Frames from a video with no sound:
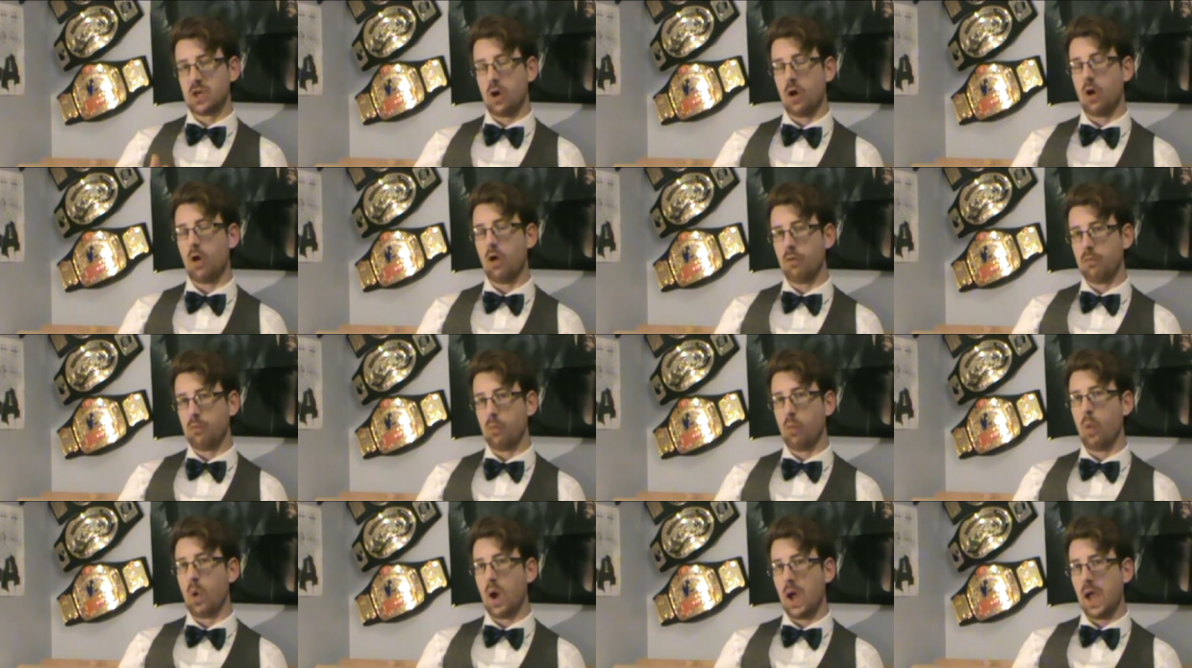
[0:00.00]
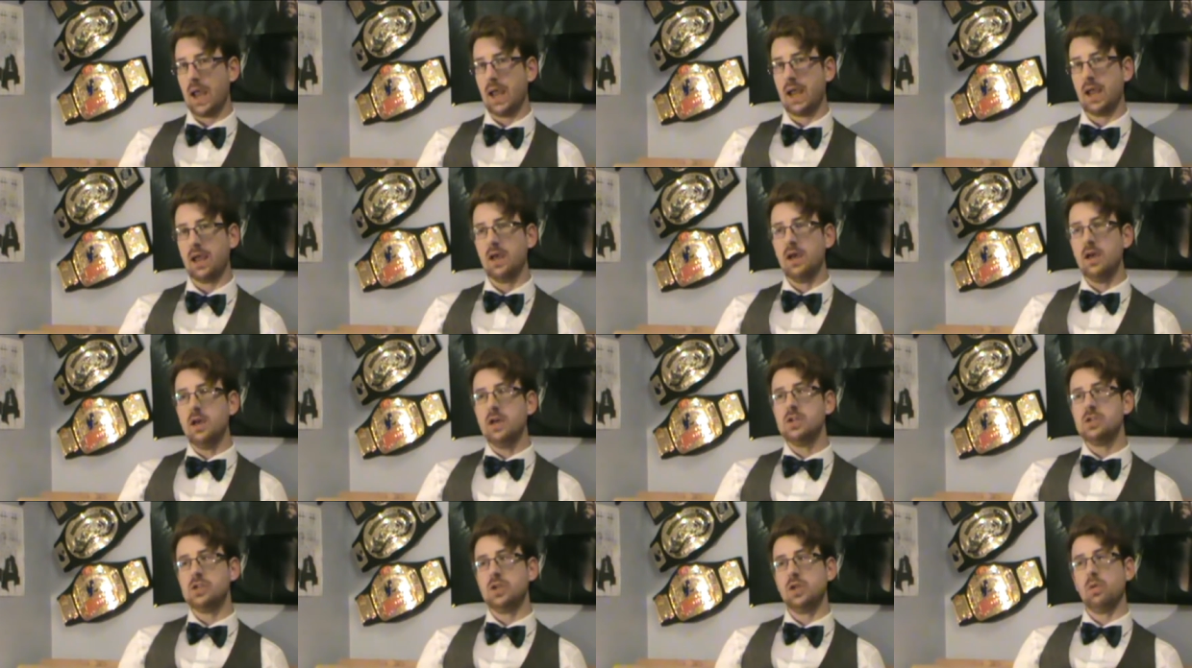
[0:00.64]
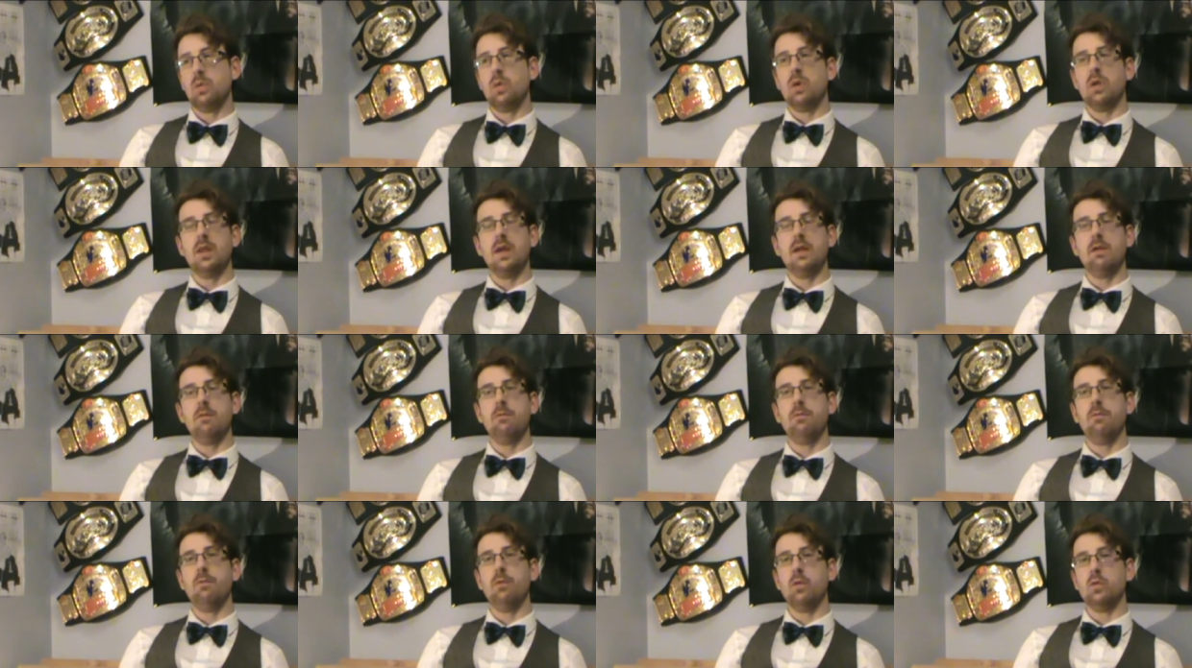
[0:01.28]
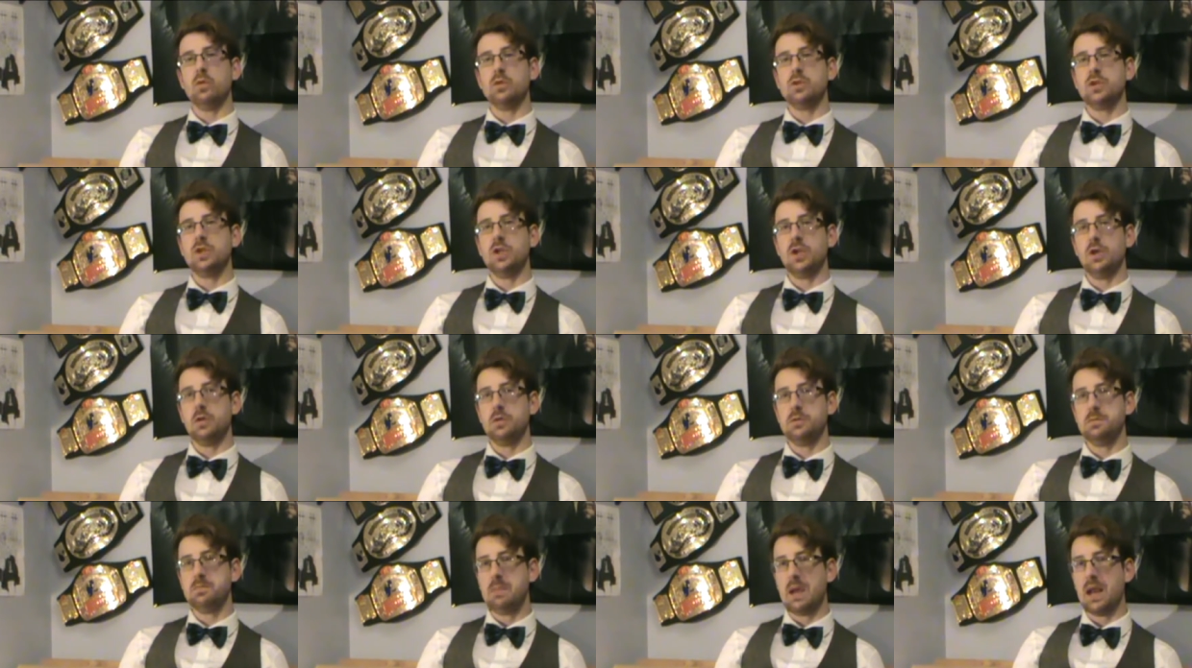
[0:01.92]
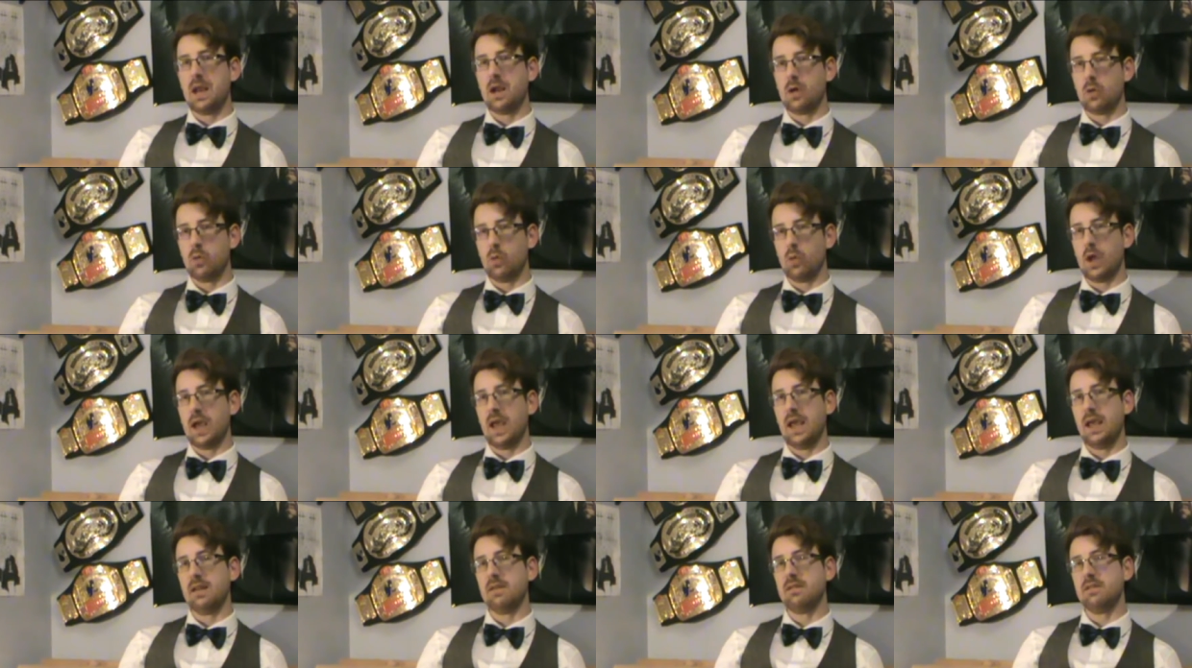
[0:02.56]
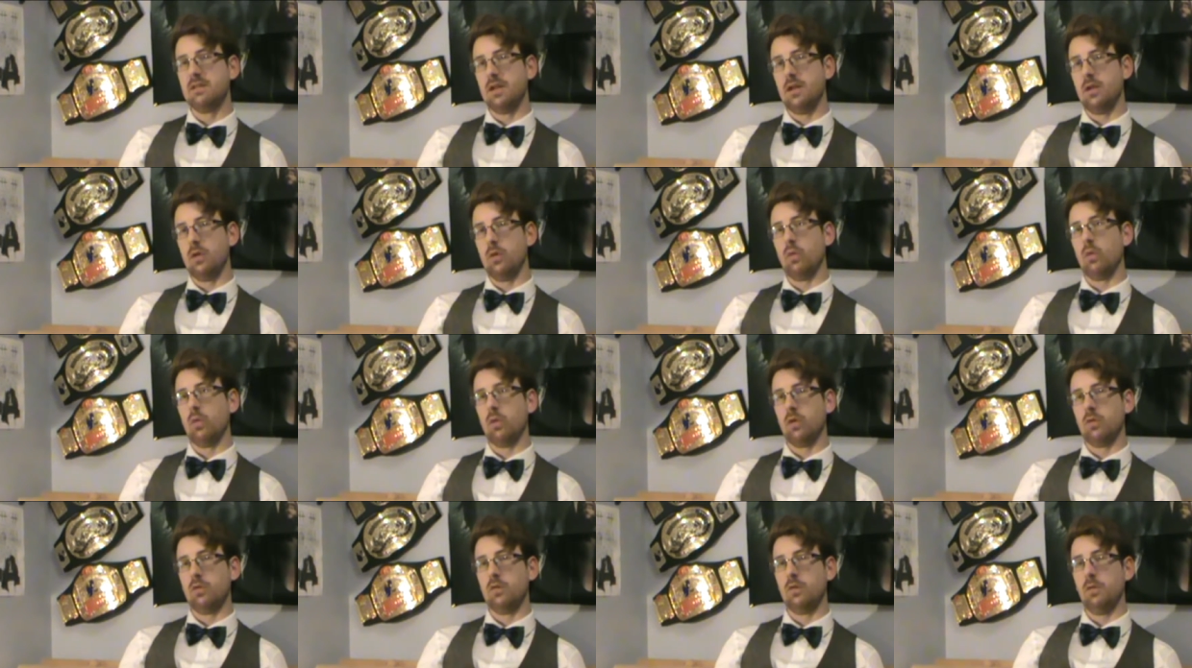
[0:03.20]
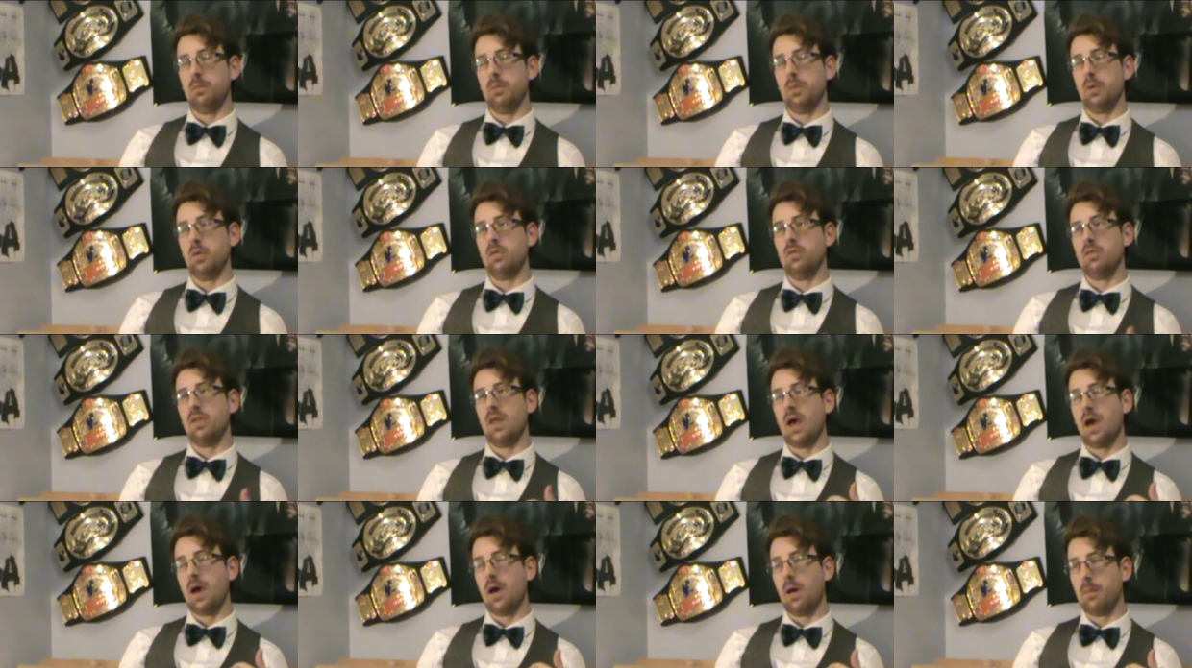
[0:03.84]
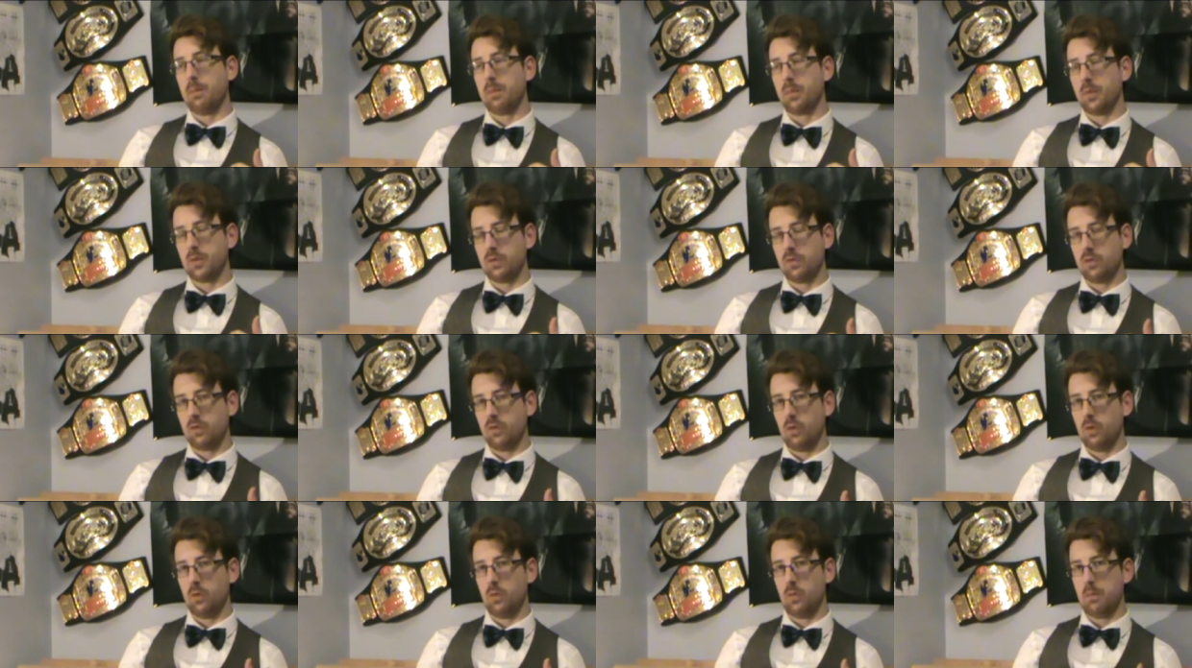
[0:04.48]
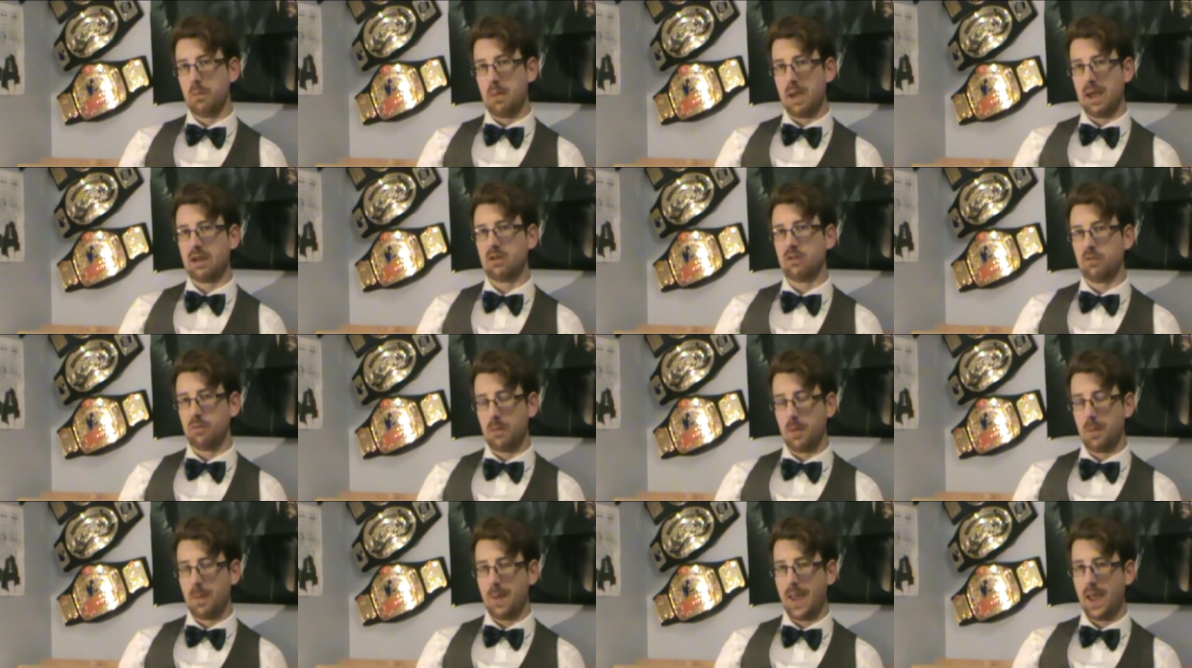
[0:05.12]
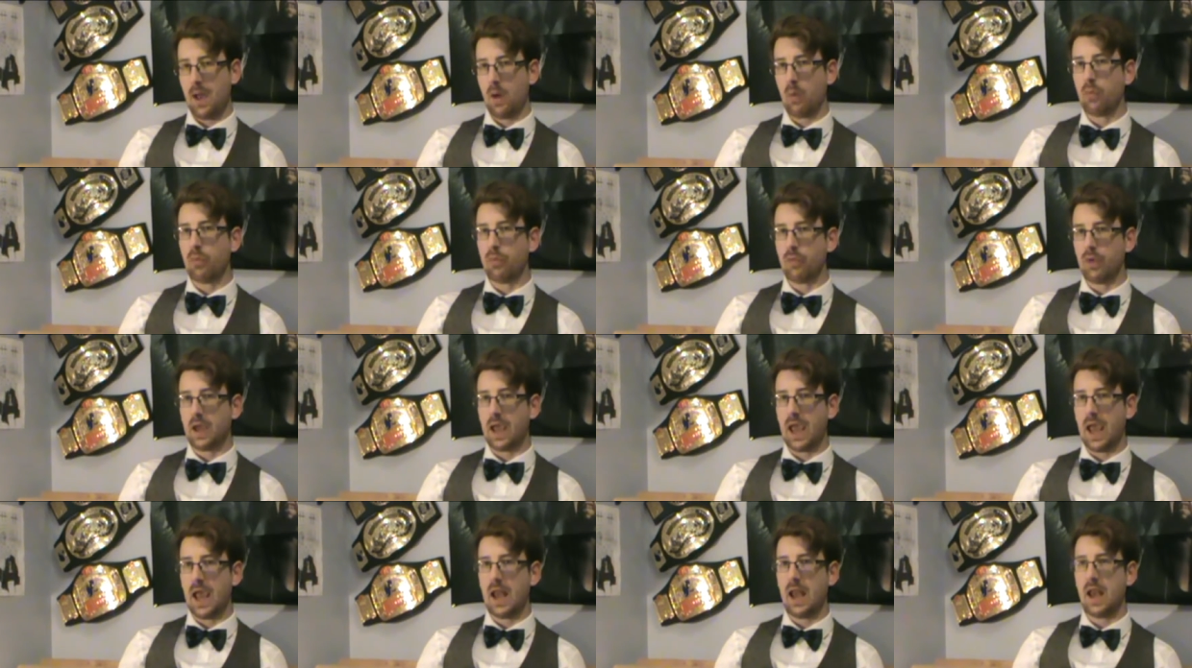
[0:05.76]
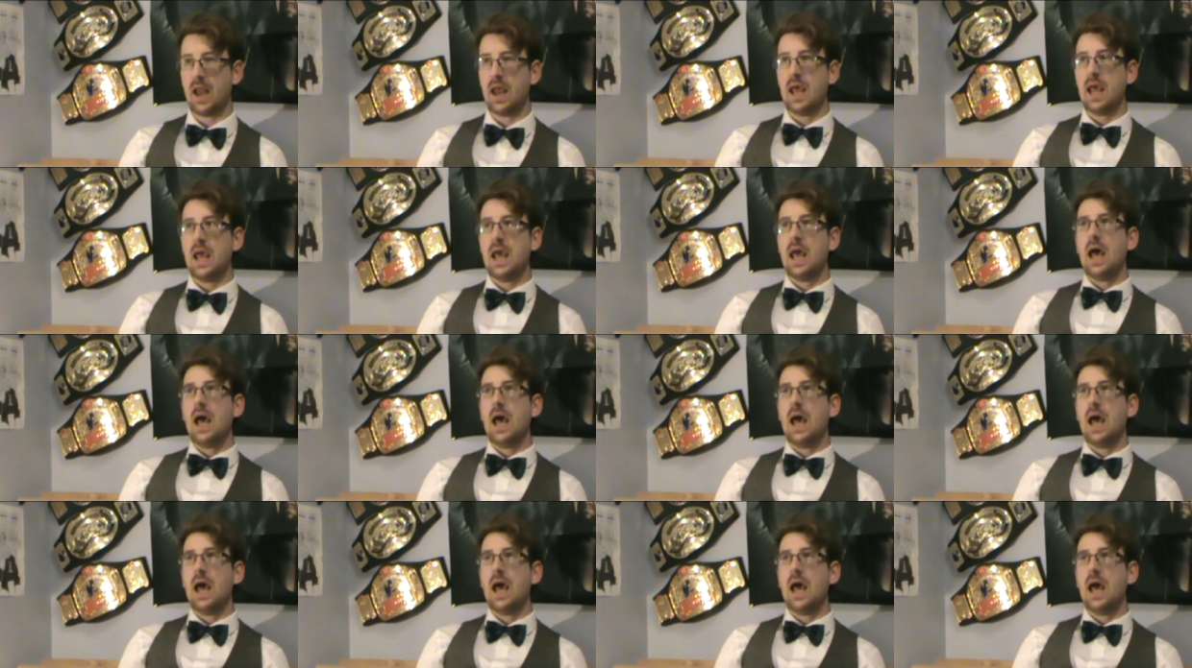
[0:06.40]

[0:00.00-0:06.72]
halfway, so you are then forced to use medical kits in order to boost that up to maximum health again.